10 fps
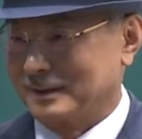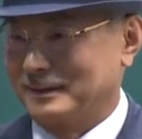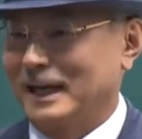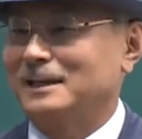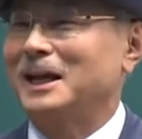
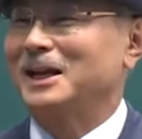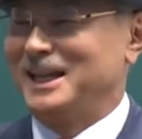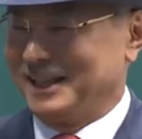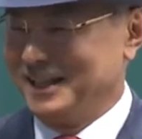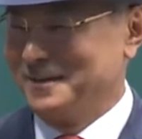I
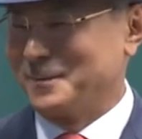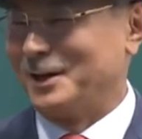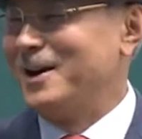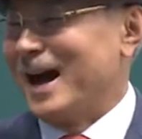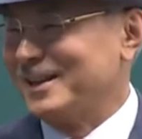really don't
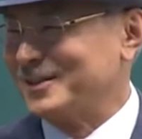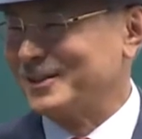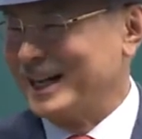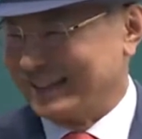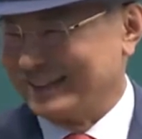think I'm cut
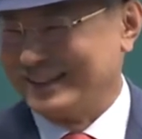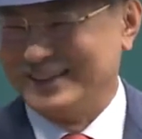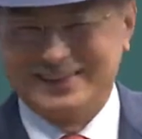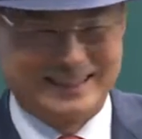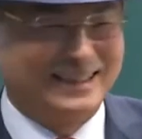out to
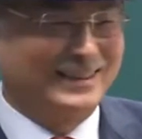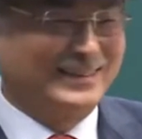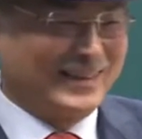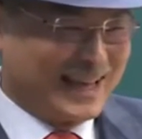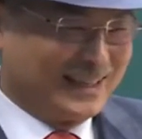enjoy
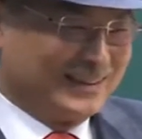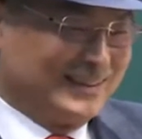studying.